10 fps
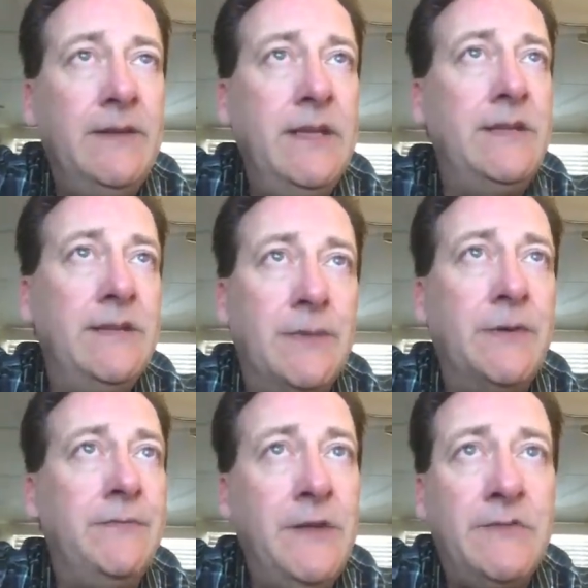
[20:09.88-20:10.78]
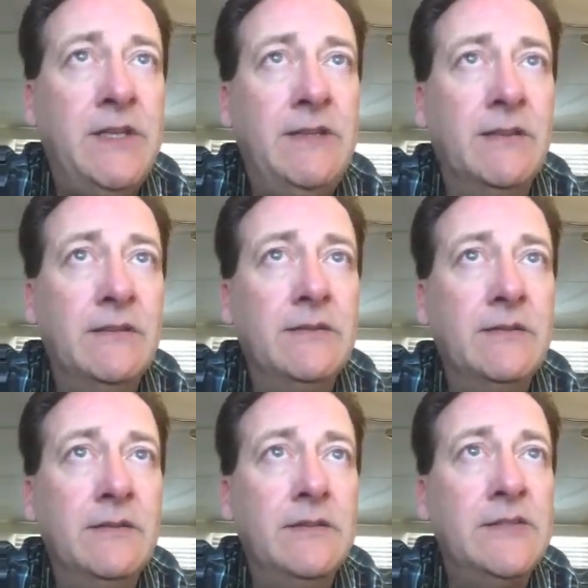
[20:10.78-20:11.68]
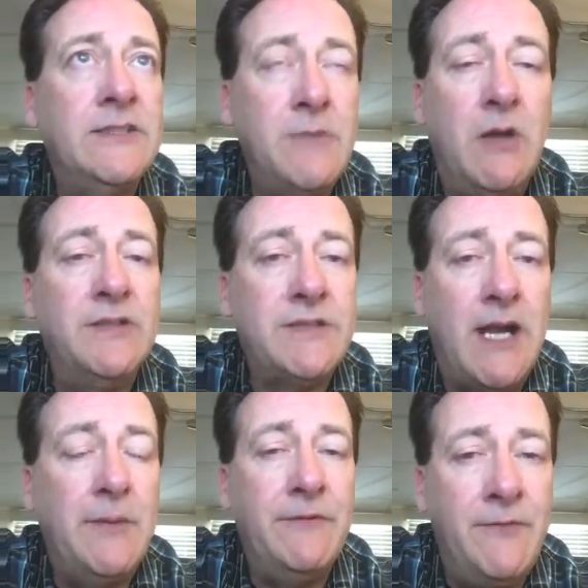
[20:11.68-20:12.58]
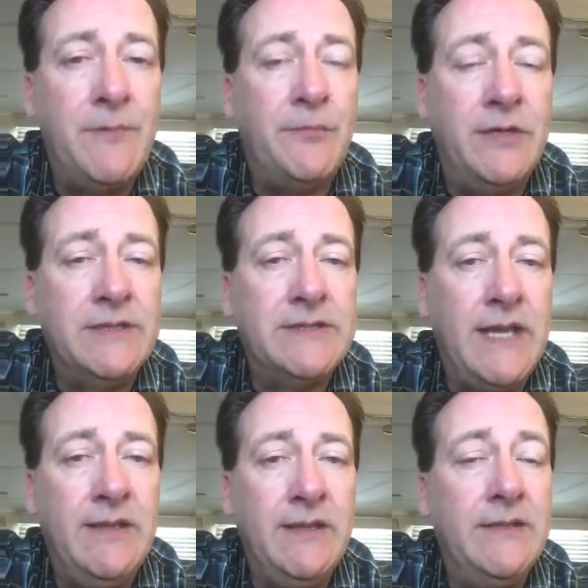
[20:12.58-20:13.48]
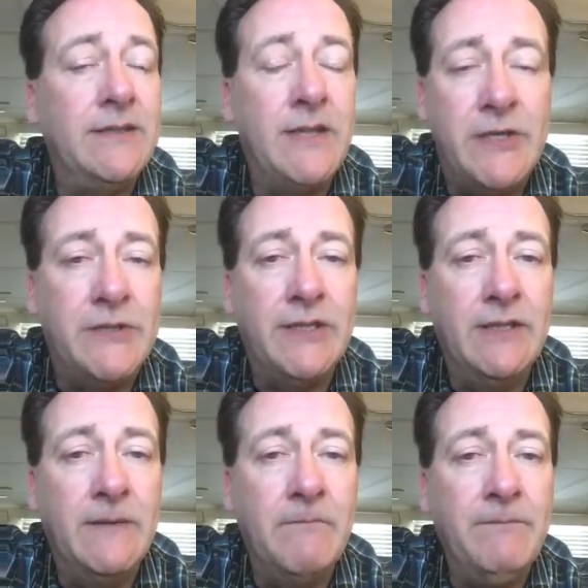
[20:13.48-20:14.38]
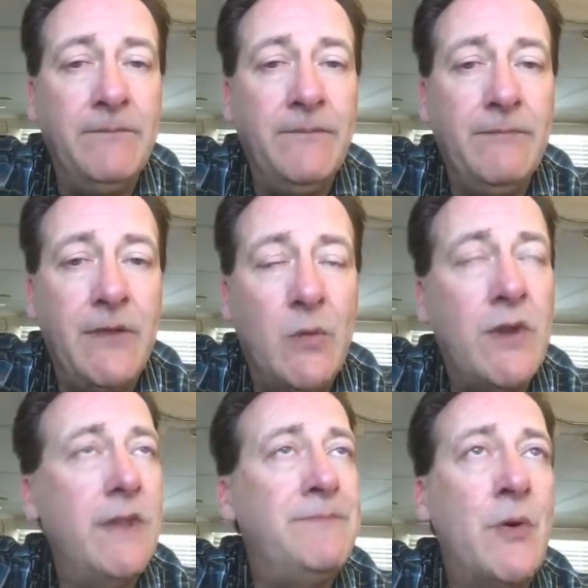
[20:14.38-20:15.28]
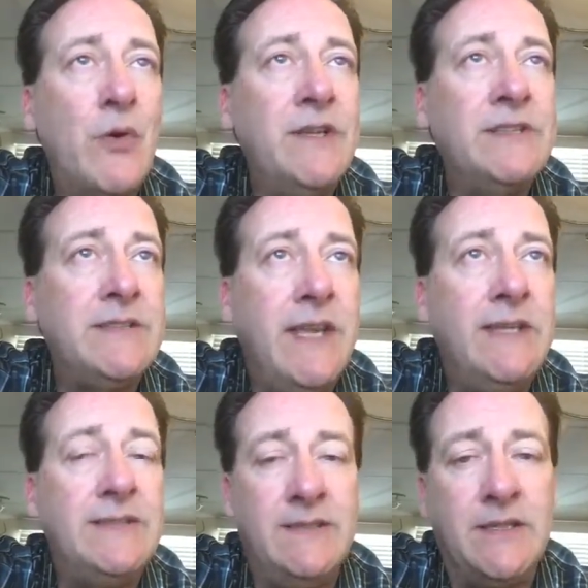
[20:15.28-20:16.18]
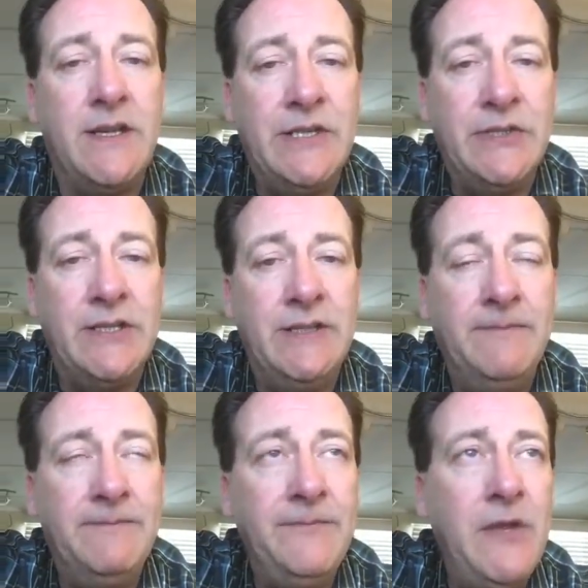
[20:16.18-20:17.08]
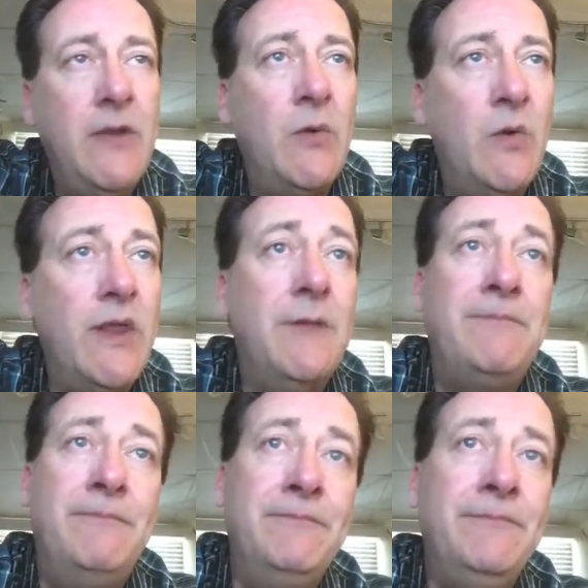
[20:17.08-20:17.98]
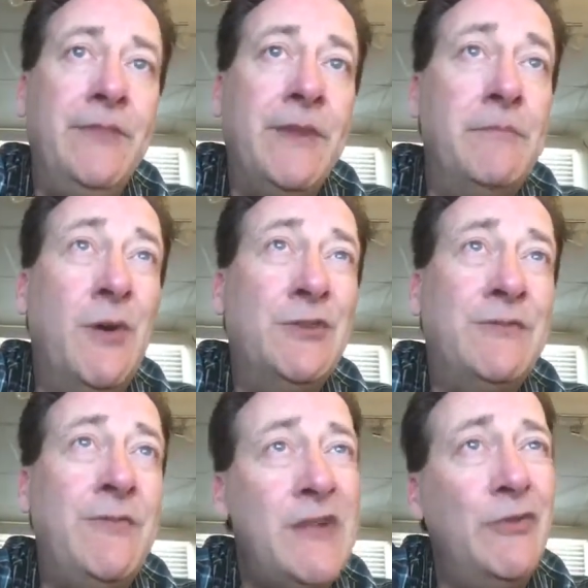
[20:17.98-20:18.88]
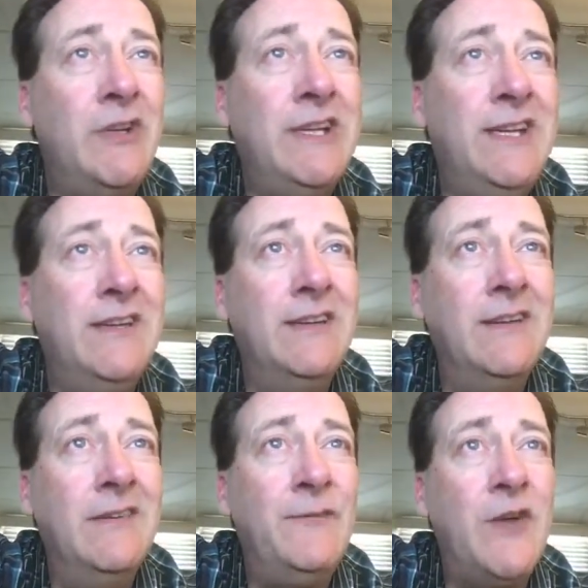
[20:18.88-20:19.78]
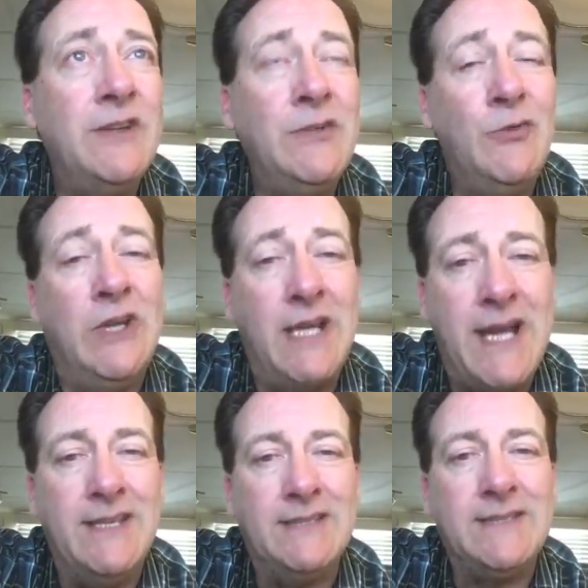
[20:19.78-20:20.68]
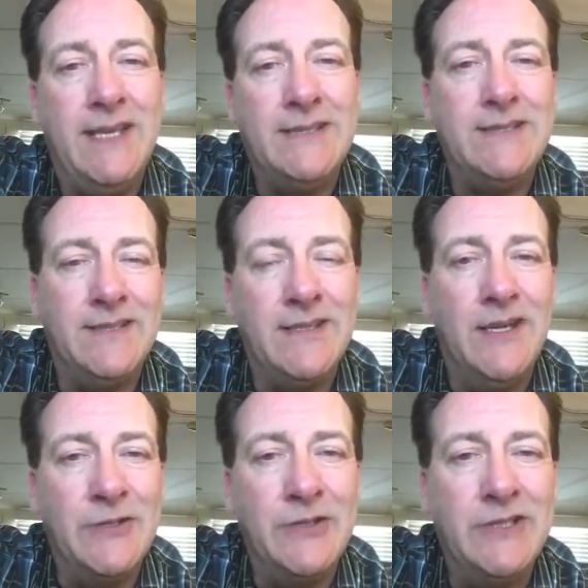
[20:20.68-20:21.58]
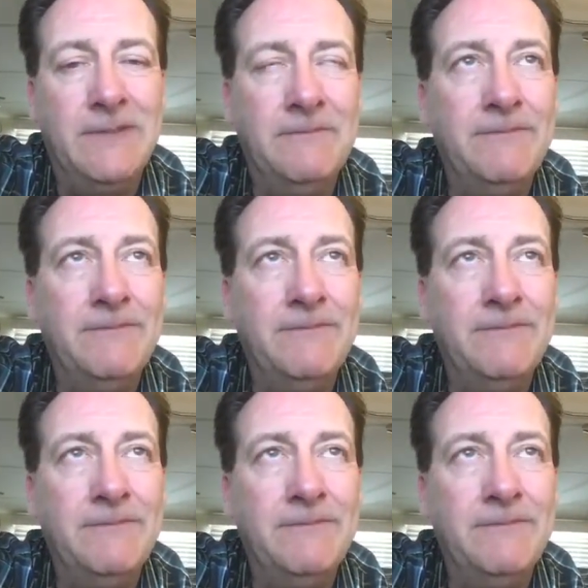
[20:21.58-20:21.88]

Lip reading: in the number 50 smallest carbon footprint state in the country. One of the poorest states in the country, one of the most federally funded reliant states in the country.